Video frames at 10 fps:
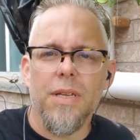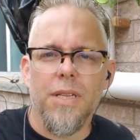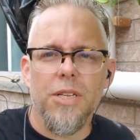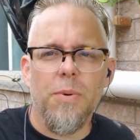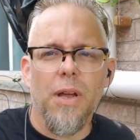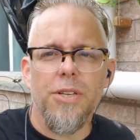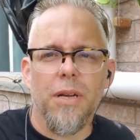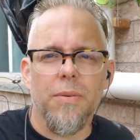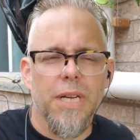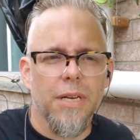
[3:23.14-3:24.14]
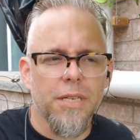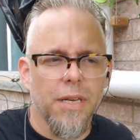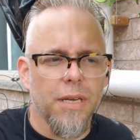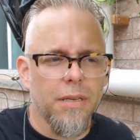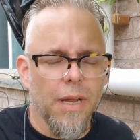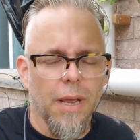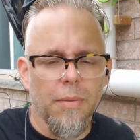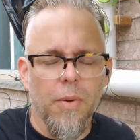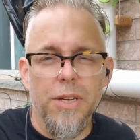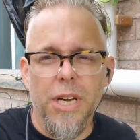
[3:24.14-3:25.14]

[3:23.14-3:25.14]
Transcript: So this project was actually quite